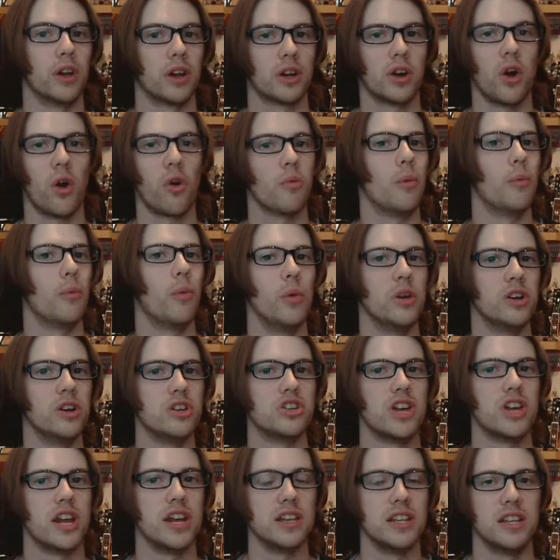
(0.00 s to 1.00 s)
I can't remember which
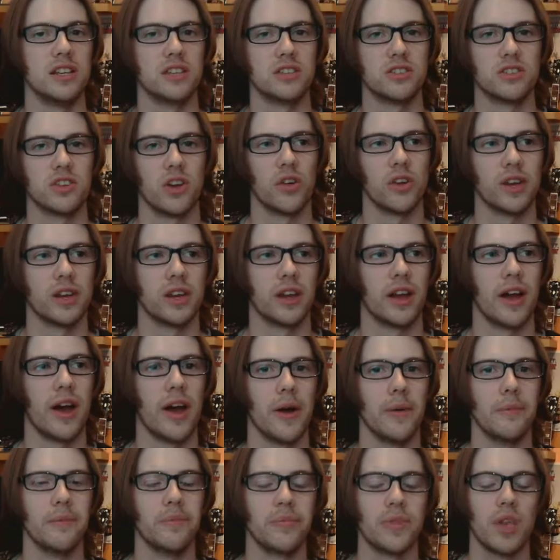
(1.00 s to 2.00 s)
shade it is, sorry,
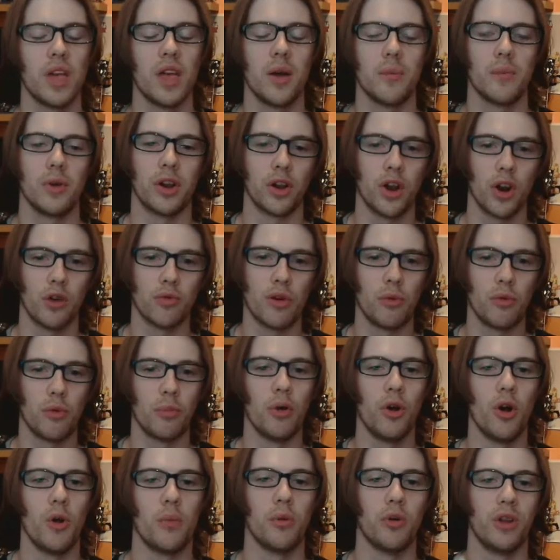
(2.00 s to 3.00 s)
but I got a rebel
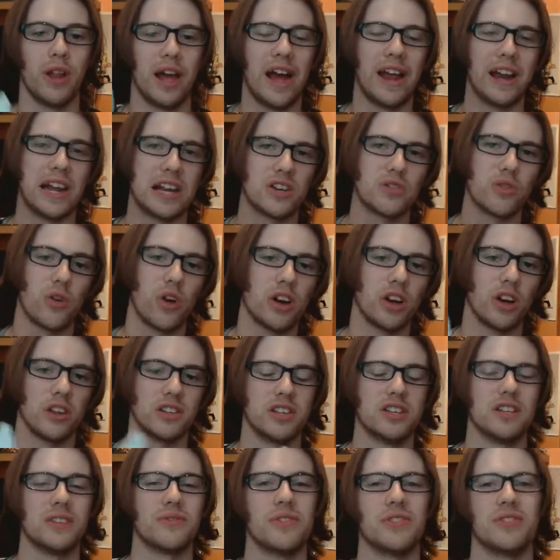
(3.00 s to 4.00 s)
purple, and I tried lots
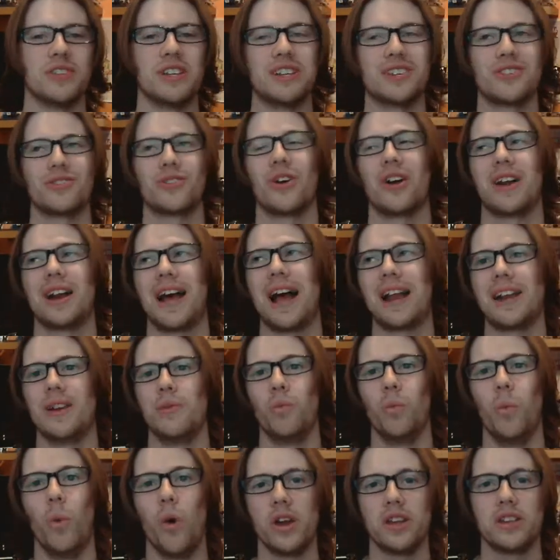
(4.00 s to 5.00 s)
of different things, right,
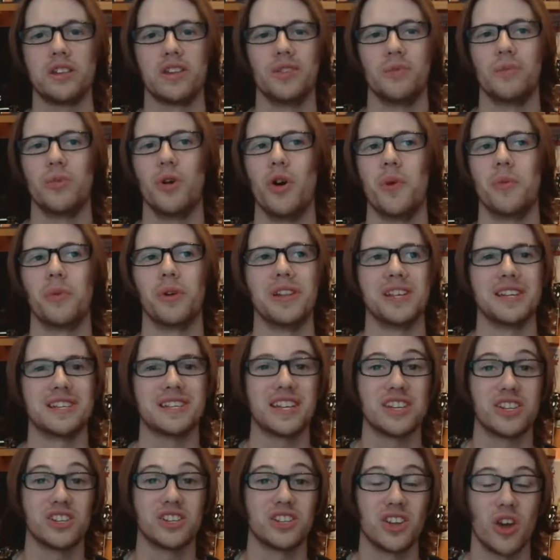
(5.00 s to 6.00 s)
adding white to the purple, and it
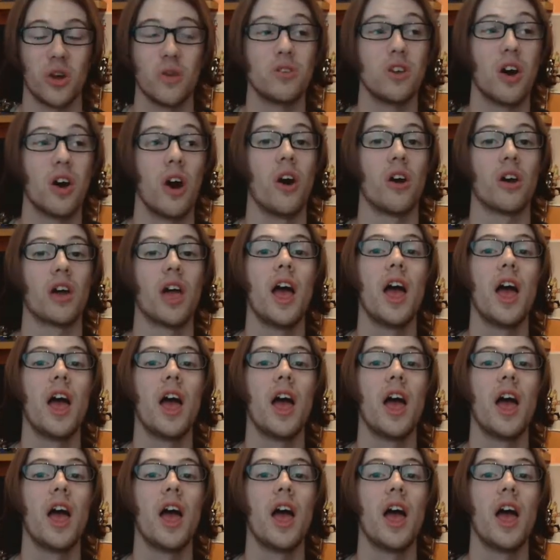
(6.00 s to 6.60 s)
stays so dark.